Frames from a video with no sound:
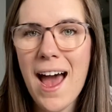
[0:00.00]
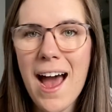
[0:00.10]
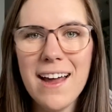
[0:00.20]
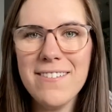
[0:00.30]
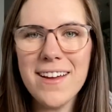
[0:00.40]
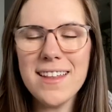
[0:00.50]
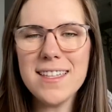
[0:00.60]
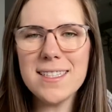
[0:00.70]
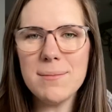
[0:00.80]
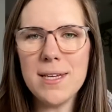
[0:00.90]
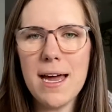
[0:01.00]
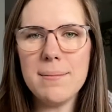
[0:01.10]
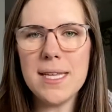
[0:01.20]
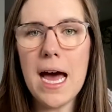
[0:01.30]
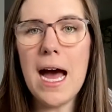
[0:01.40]
I find that
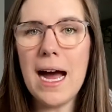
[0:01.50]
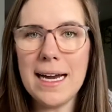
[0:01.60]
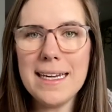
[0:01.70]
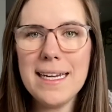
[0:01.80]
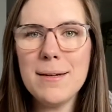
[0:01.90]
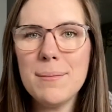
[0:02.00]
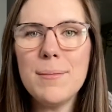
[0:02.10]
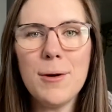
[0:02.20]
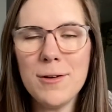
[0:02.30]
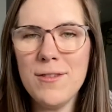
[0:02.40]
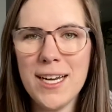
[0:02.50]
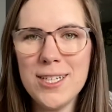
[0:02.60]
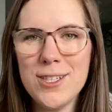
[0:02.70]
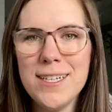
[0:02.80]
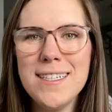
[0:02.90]
sometimes I need
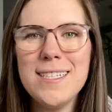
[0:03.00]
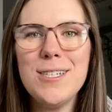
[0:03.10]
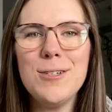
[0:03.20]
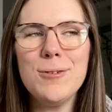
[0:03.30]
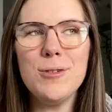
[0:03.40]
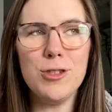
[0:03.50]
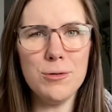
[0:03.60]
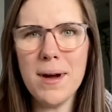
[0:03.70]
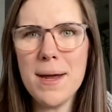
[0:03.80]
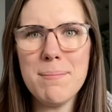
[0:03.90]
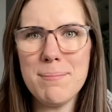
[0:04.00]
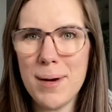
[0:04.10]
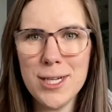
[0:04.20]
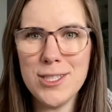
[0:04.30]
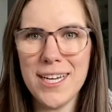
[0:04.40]
motivation to do my
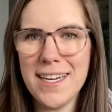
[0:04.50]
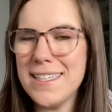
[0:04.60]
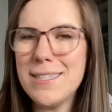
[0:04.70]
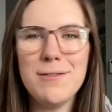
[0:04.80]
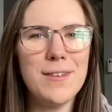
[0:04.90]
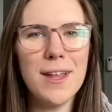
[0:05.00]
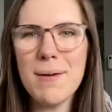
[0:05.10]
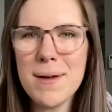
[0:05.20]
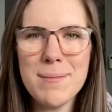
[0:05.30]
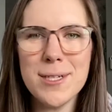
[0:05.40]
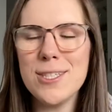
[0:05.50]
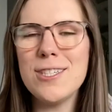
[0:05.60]
budget, to fill out my budget,